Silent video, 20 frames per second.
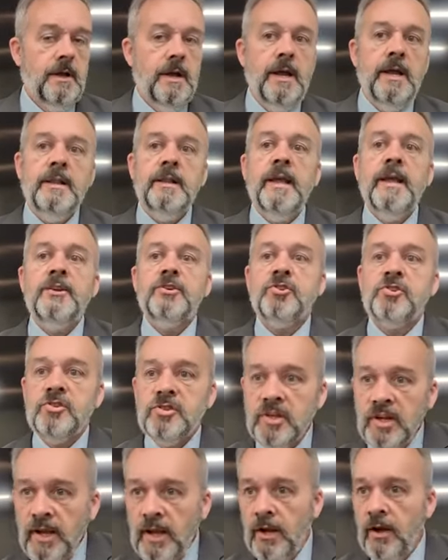And they
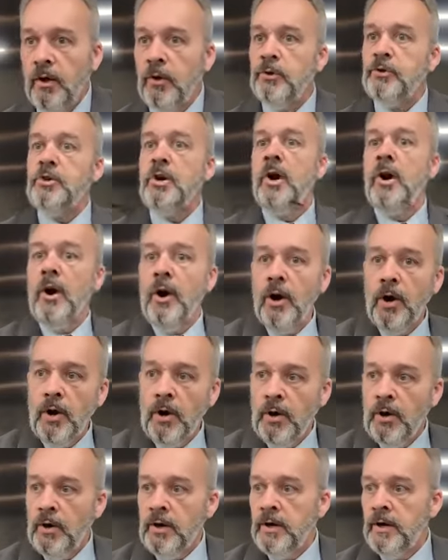still
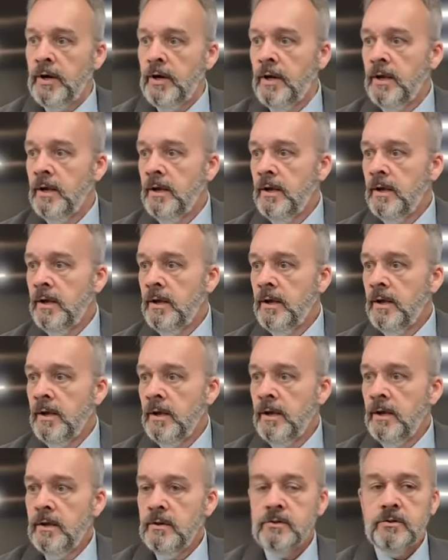turn
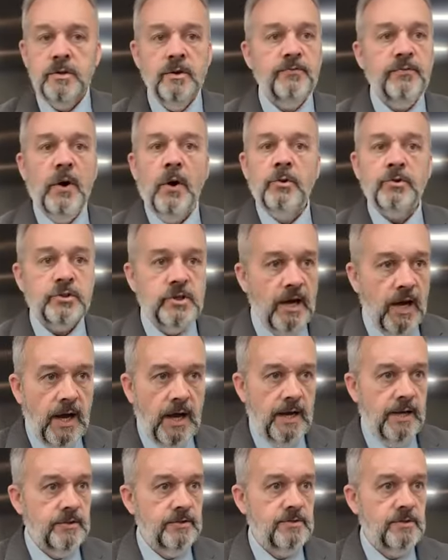to false
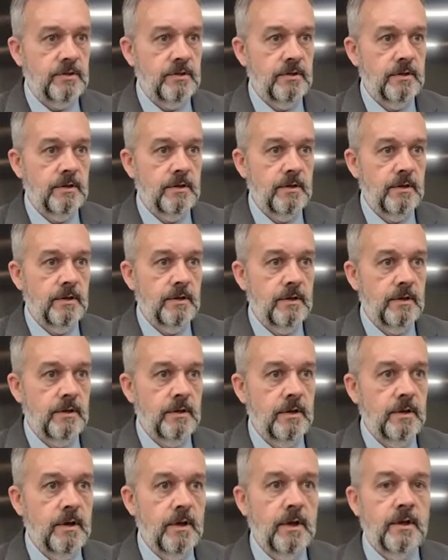gods.
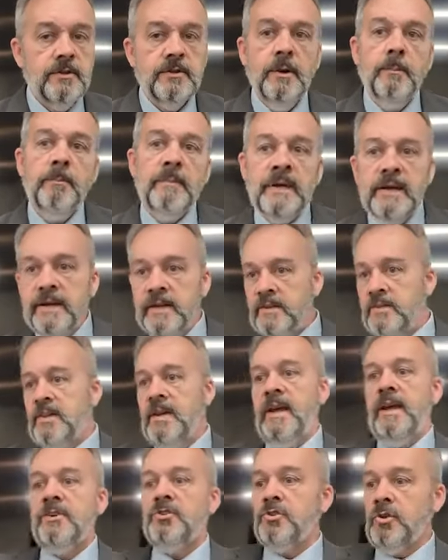The minute
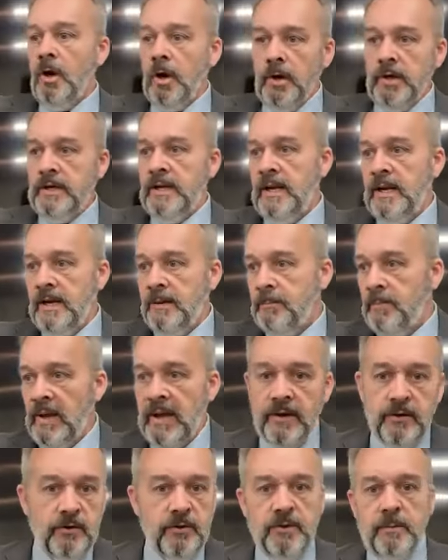things start getting
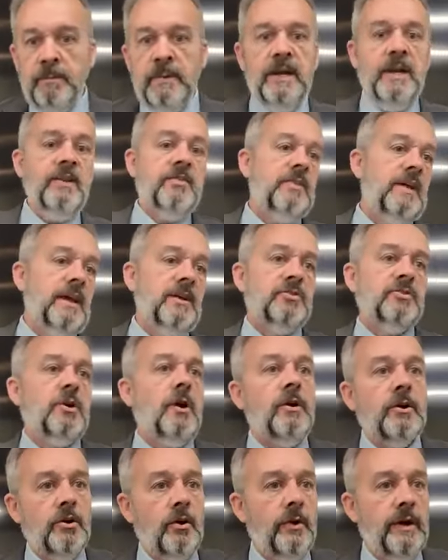better, the minute things
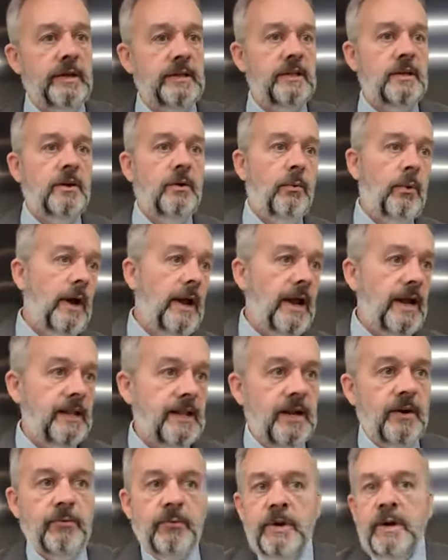start going their way,
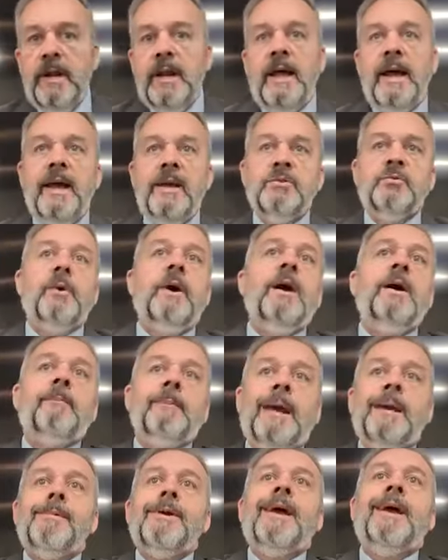they realize, well,
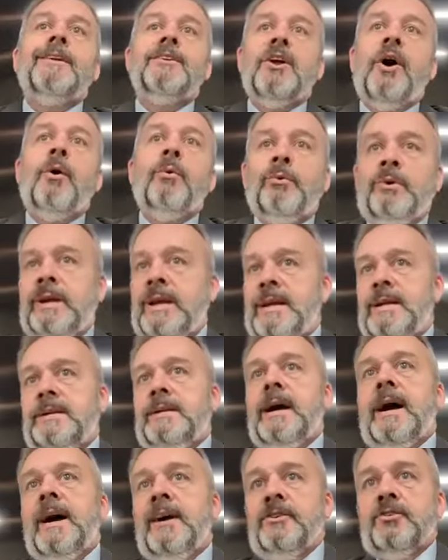maybe I don't
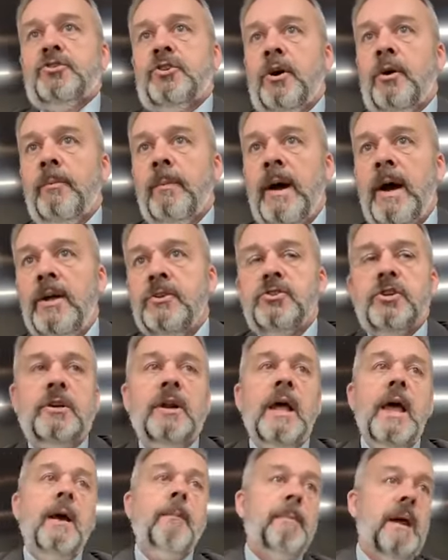need God so much,
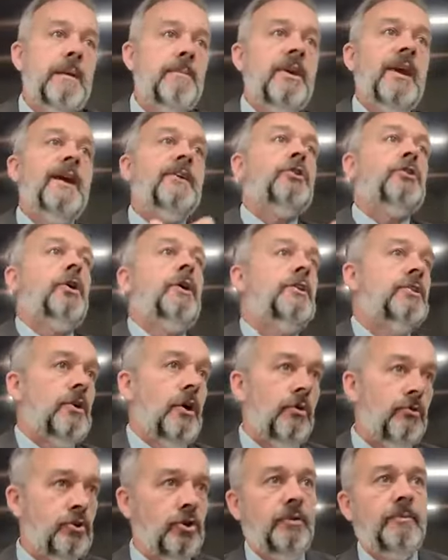and maybe I could
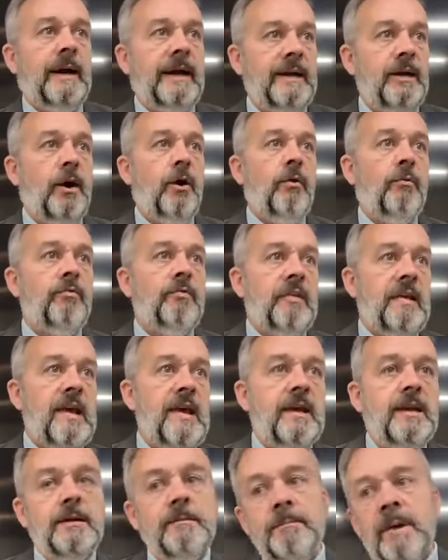go do my own
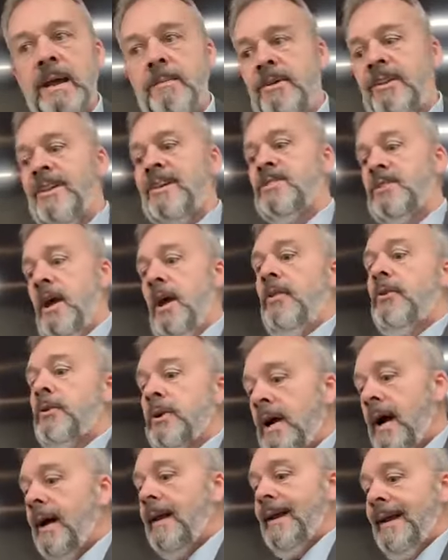thing, and maybe this other
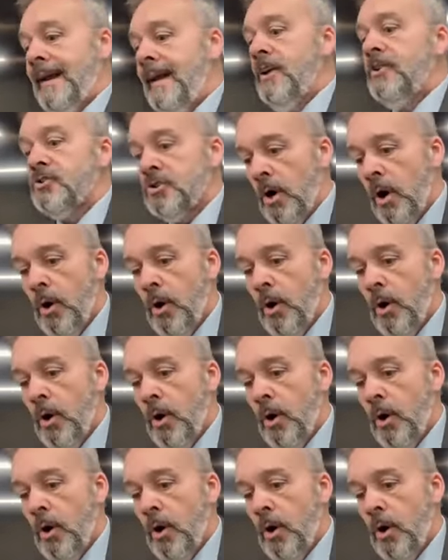God is